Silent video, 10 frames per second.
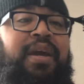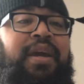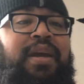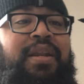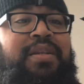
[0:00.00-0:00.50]

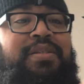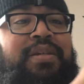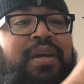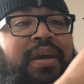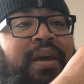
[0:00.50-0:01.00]
It is
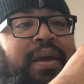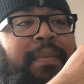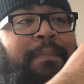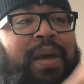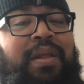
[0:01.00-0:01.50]

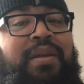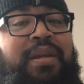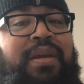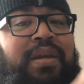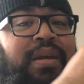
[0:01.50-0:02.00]

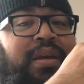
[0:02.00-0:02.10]
melody